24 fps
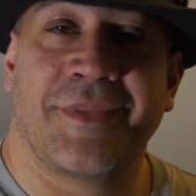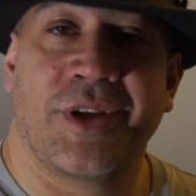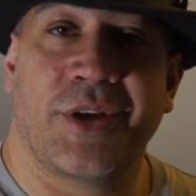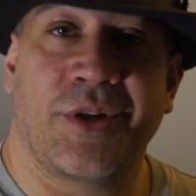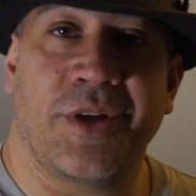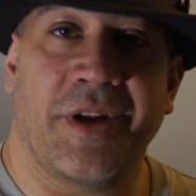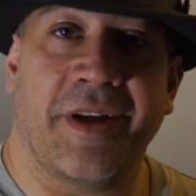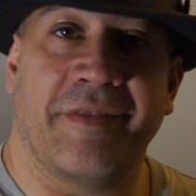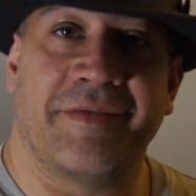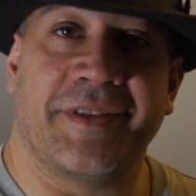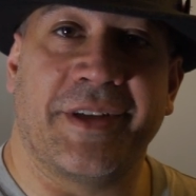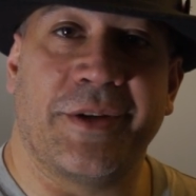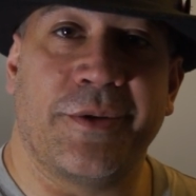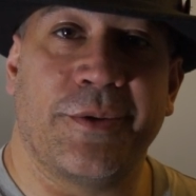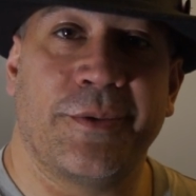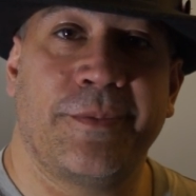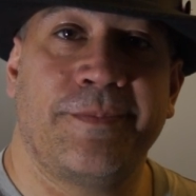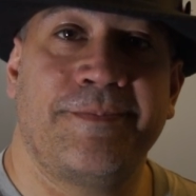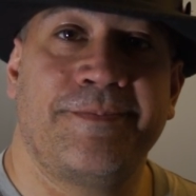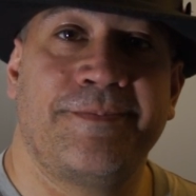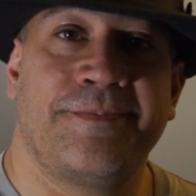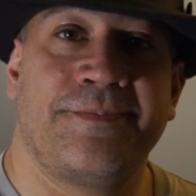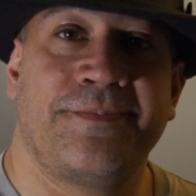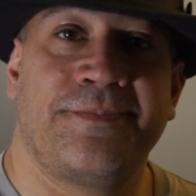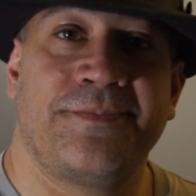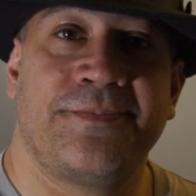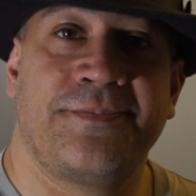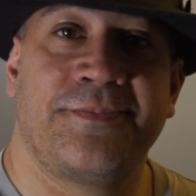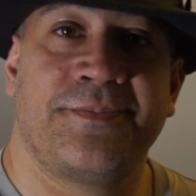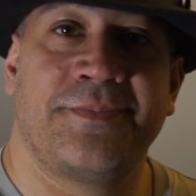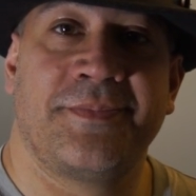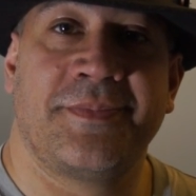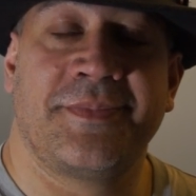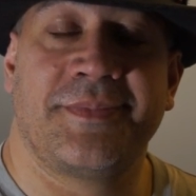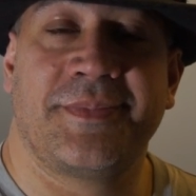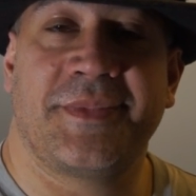Good afternoon.
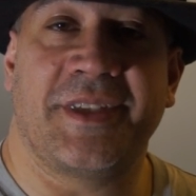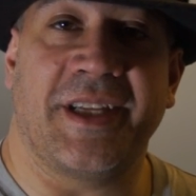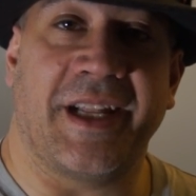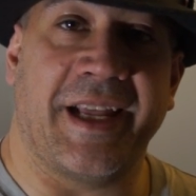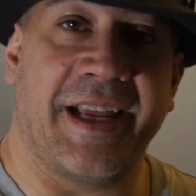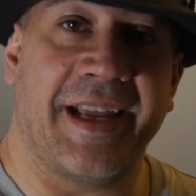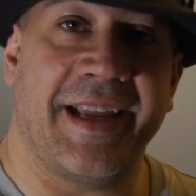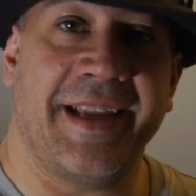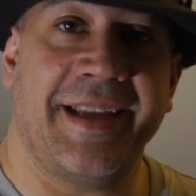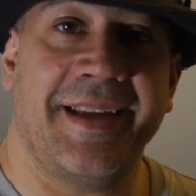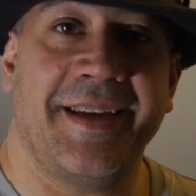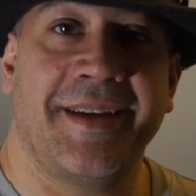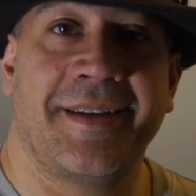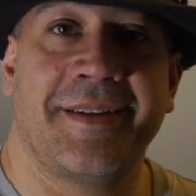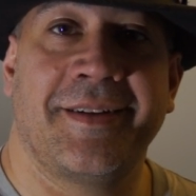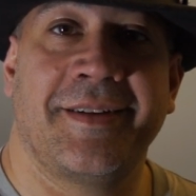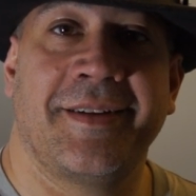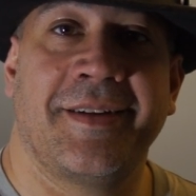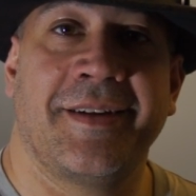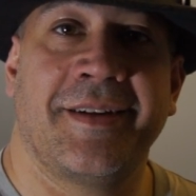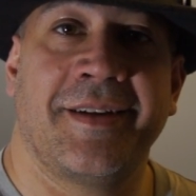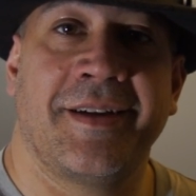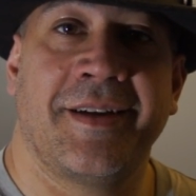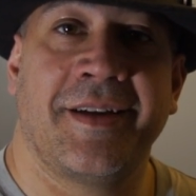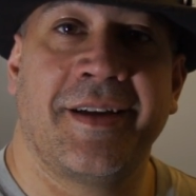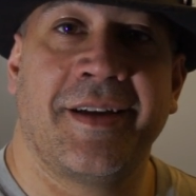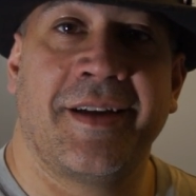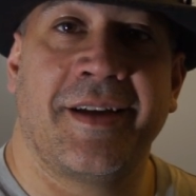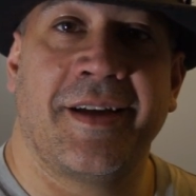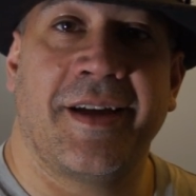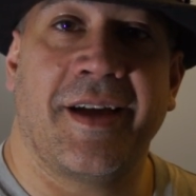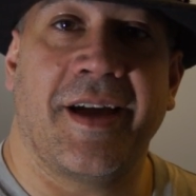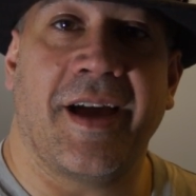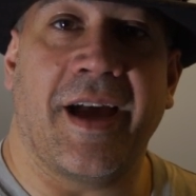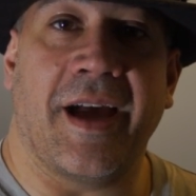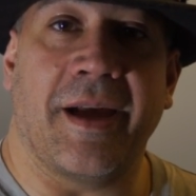Today,
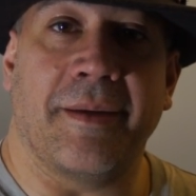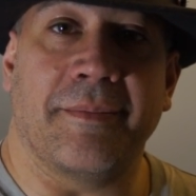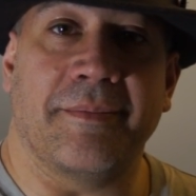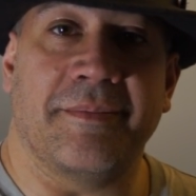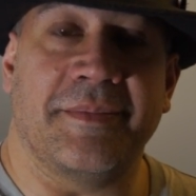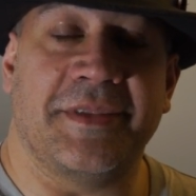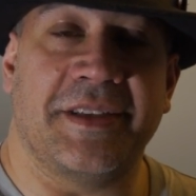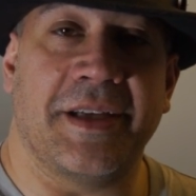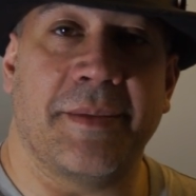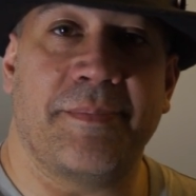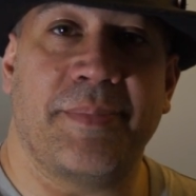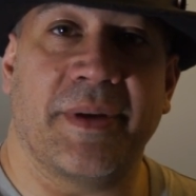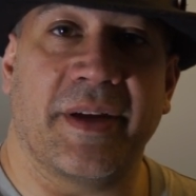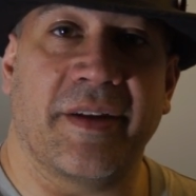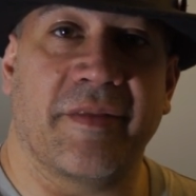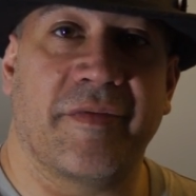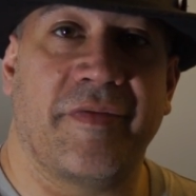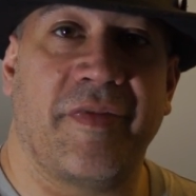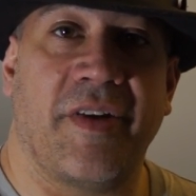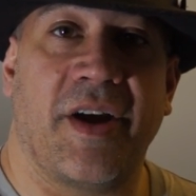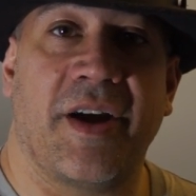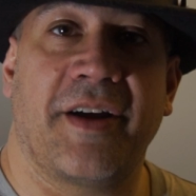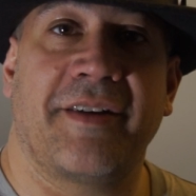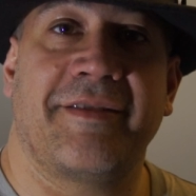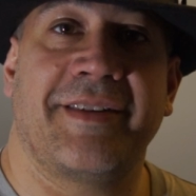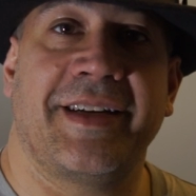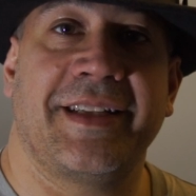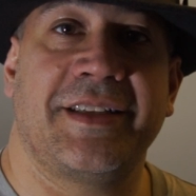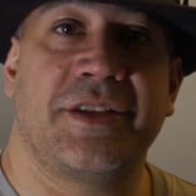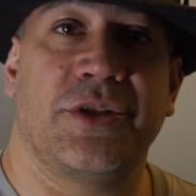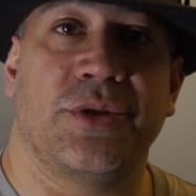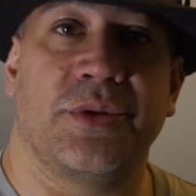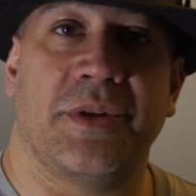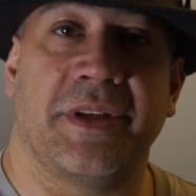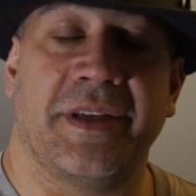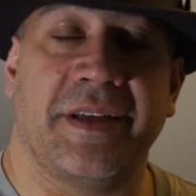I'm dipping far
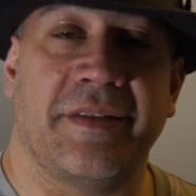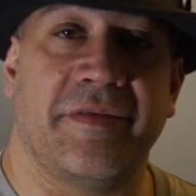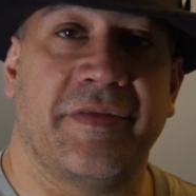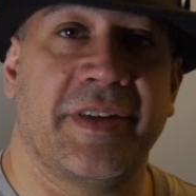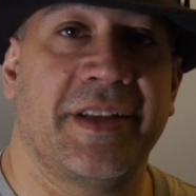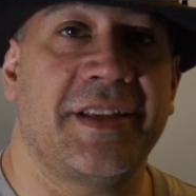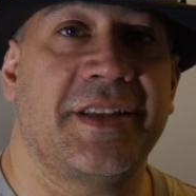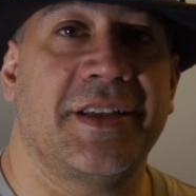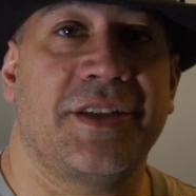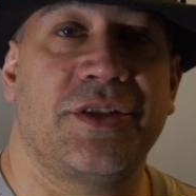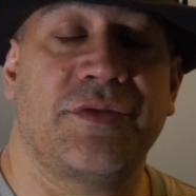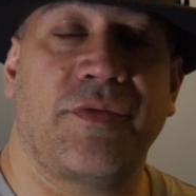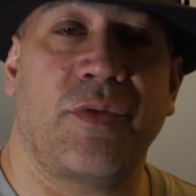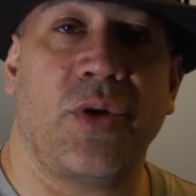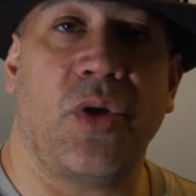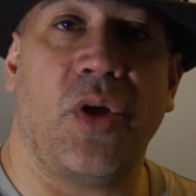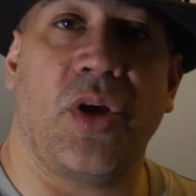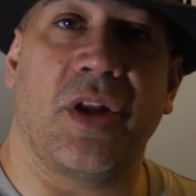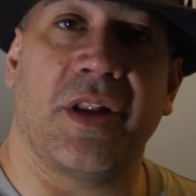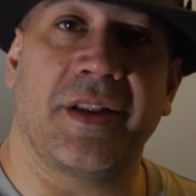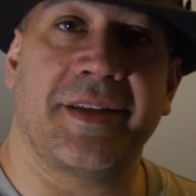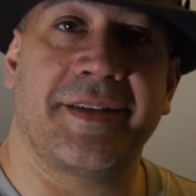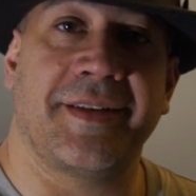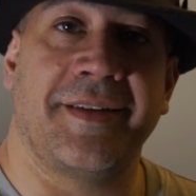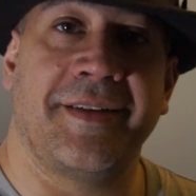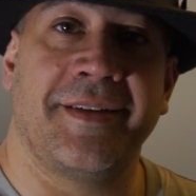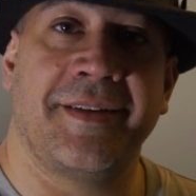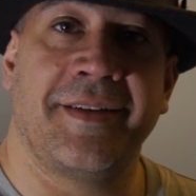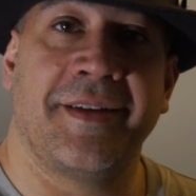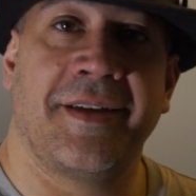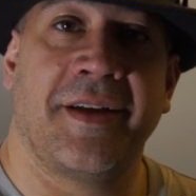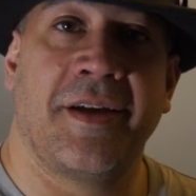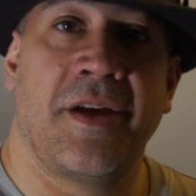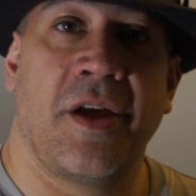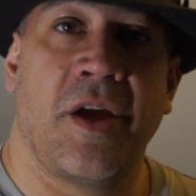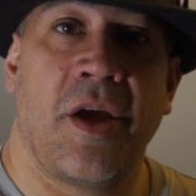into the vintage vault,
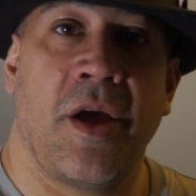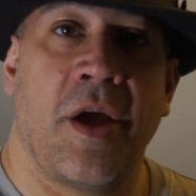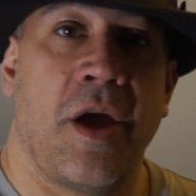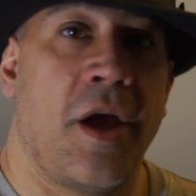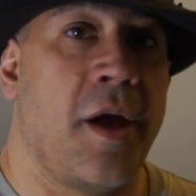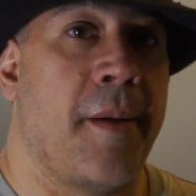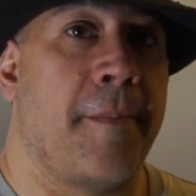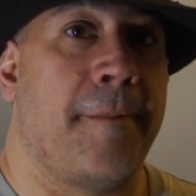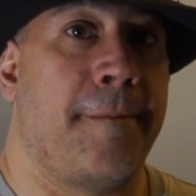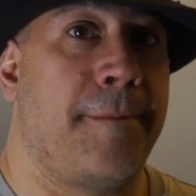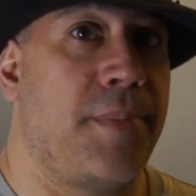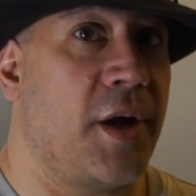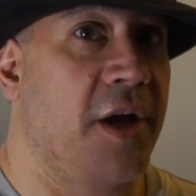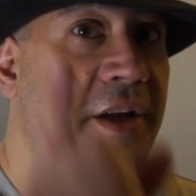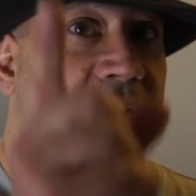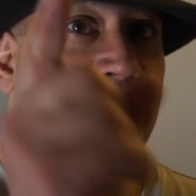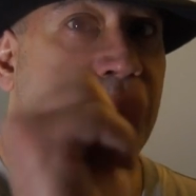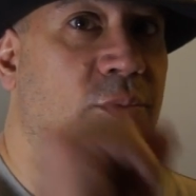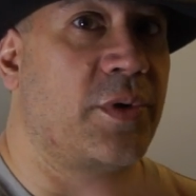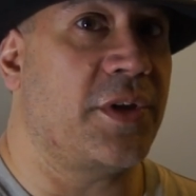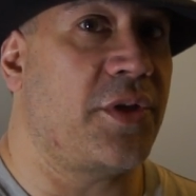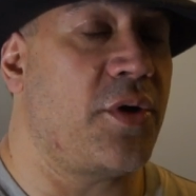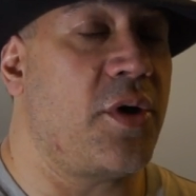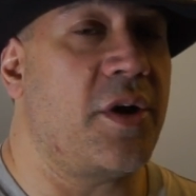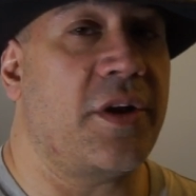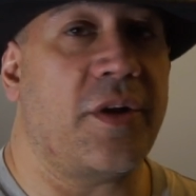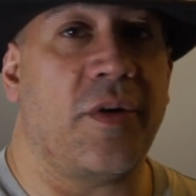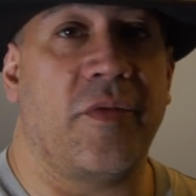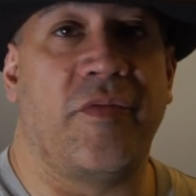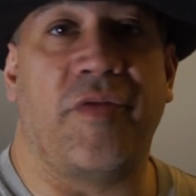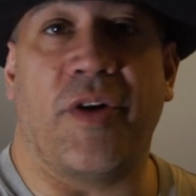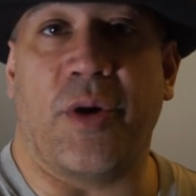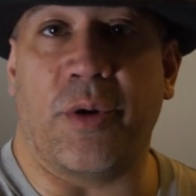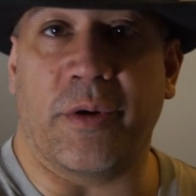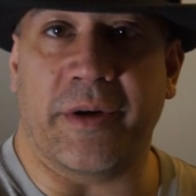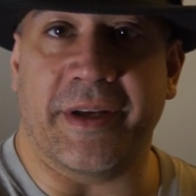but with
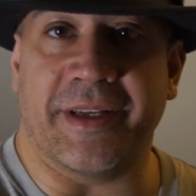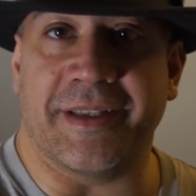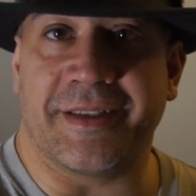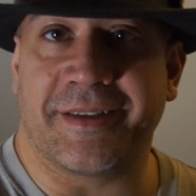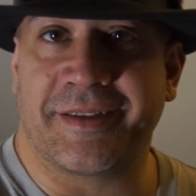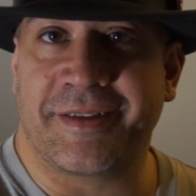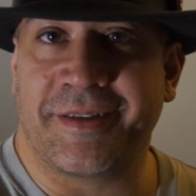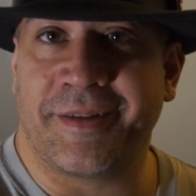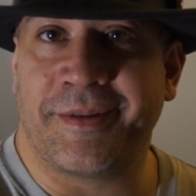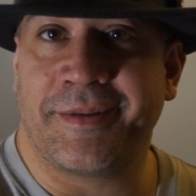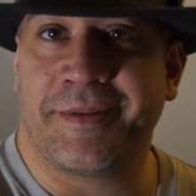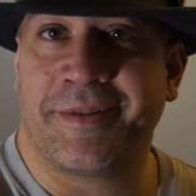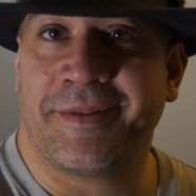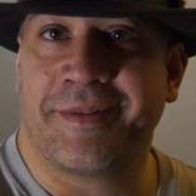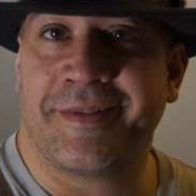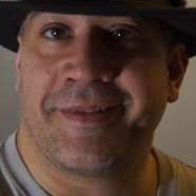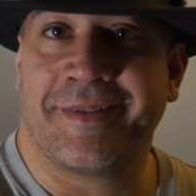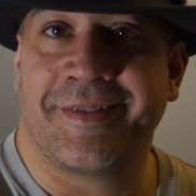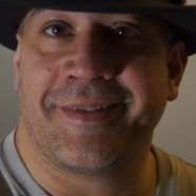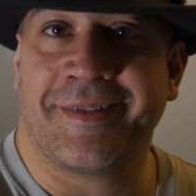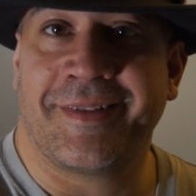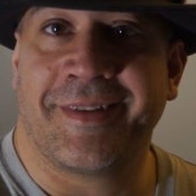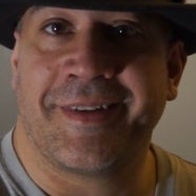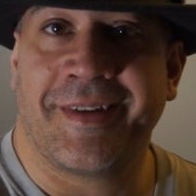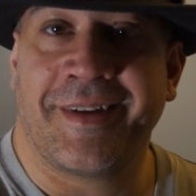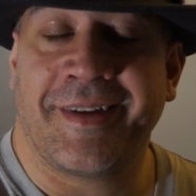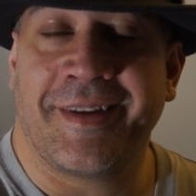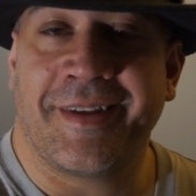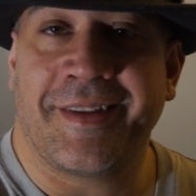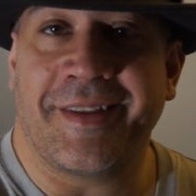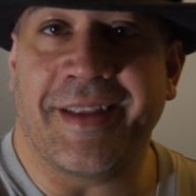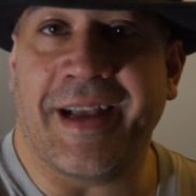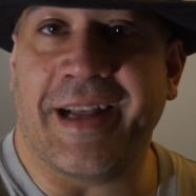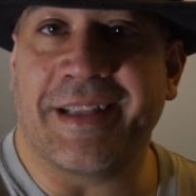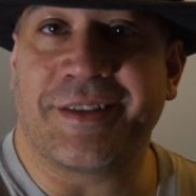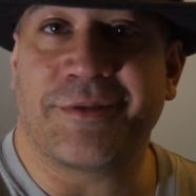autofocus.
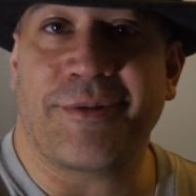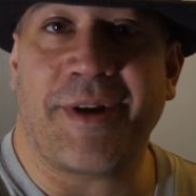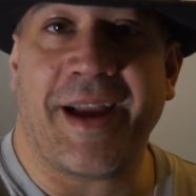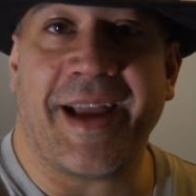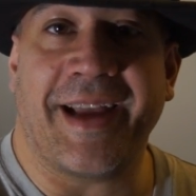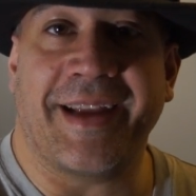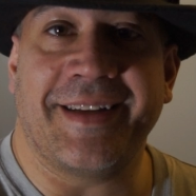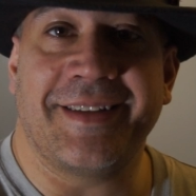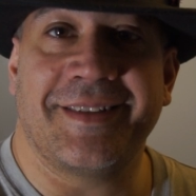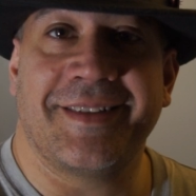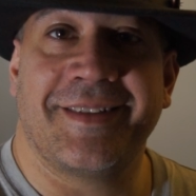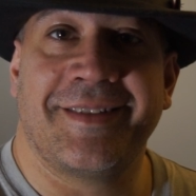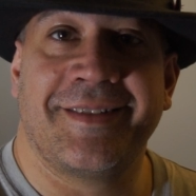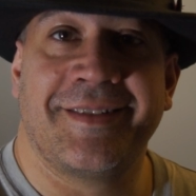That's right.